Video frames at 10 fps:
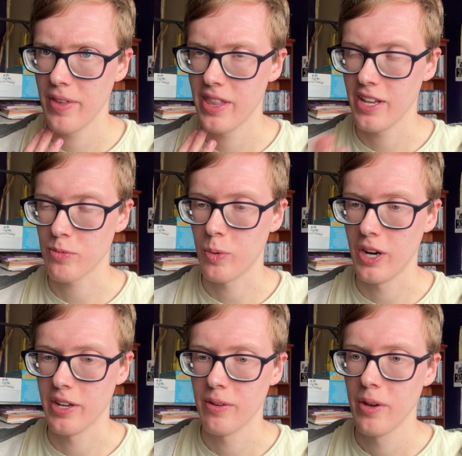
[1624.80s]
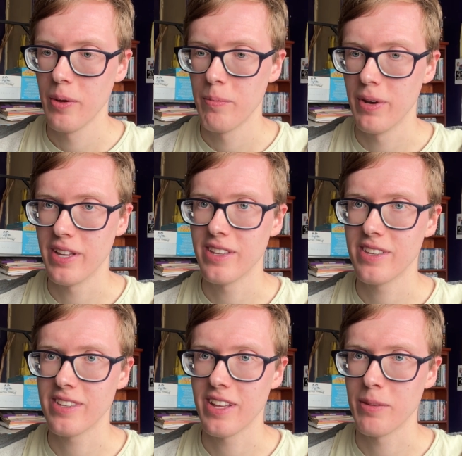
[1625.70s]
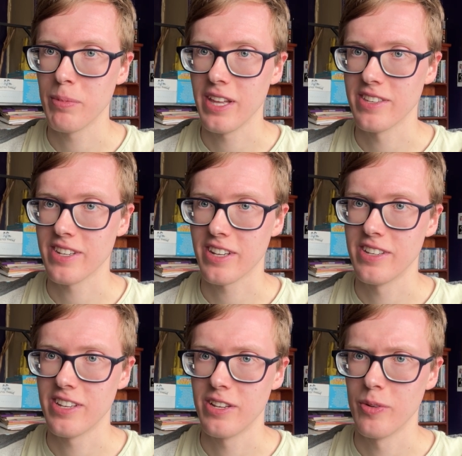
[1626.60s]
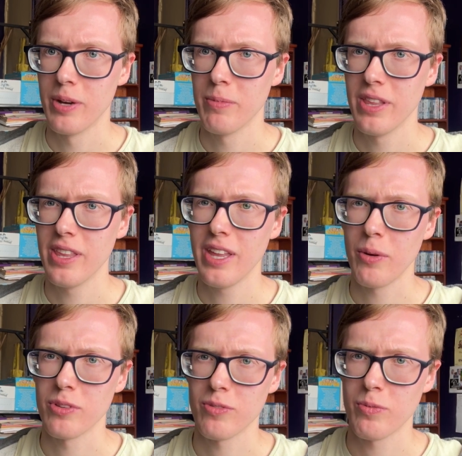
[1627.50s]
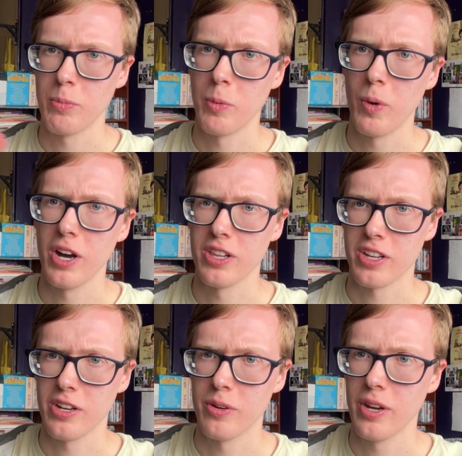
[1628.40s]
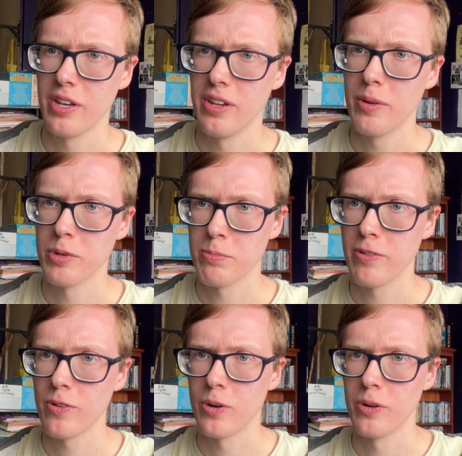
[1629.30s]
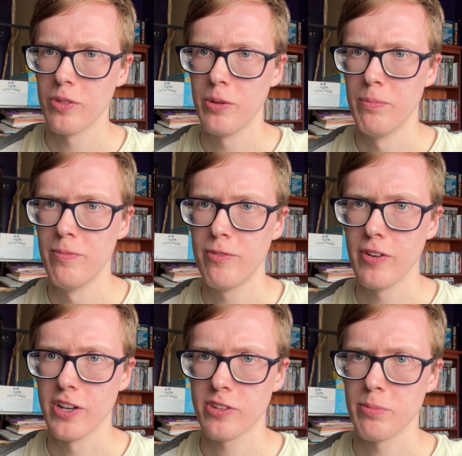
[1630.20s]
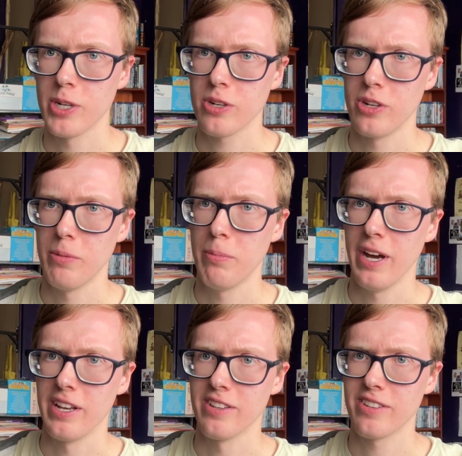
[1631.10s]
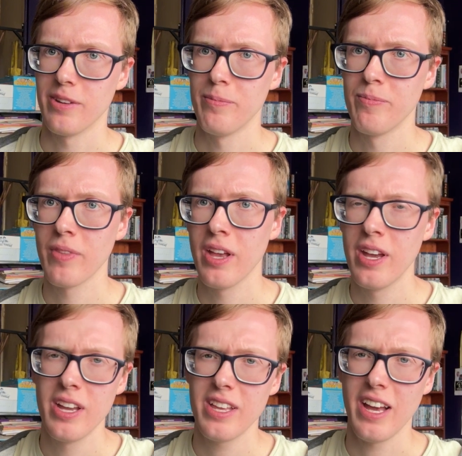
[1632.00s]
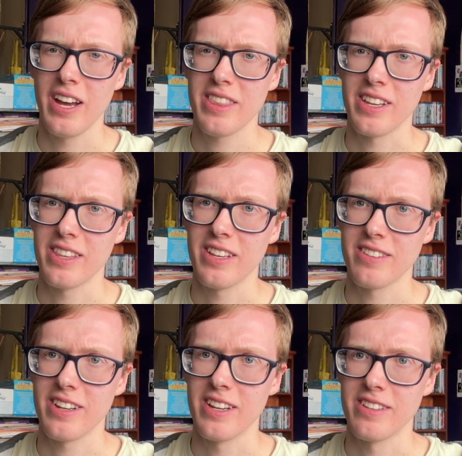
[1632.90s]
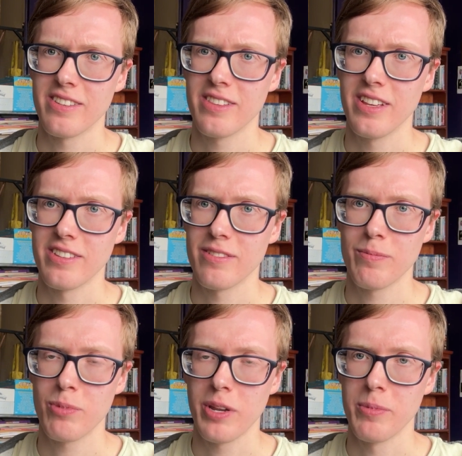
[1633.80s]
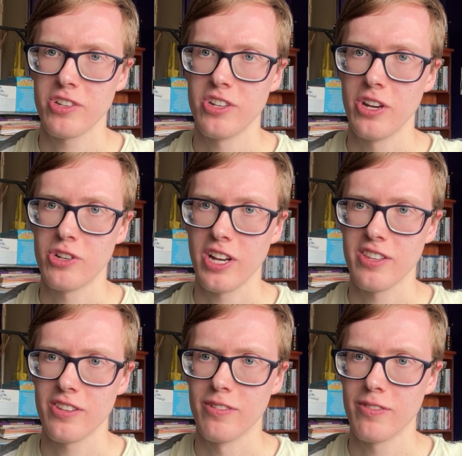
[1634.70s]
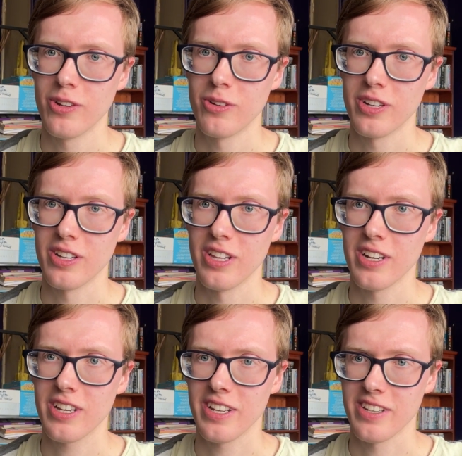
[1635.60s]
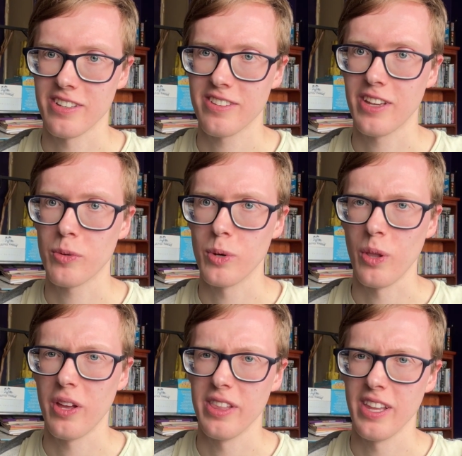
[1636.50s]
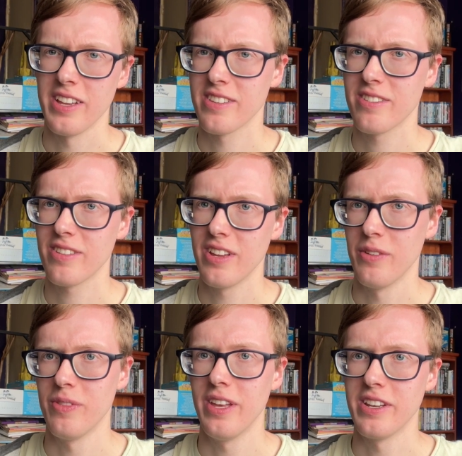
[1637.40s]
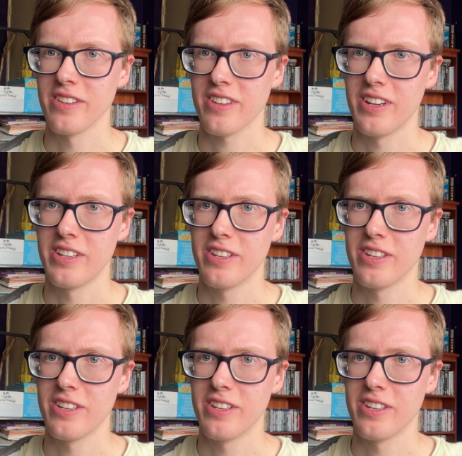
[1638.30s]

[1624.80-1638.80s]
that's why. But he said he plans to continue it, but that was from a while ago, and it was before the first book got banned. So yeah, I think these days there's pretty much no chance of Ook and Glock getting a sequel unless, you know, they decide